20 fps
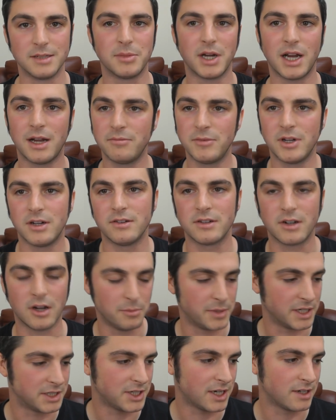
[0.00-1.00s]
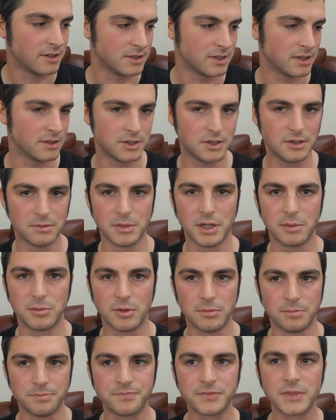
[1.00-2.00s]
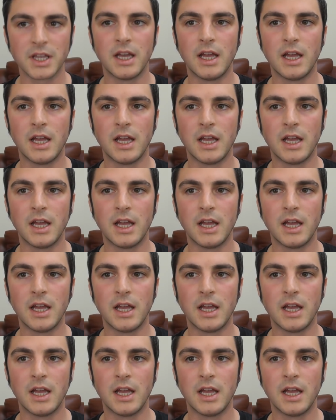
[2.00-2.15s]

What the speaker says: But I've not got a big channel, so it shouldn't be a problem.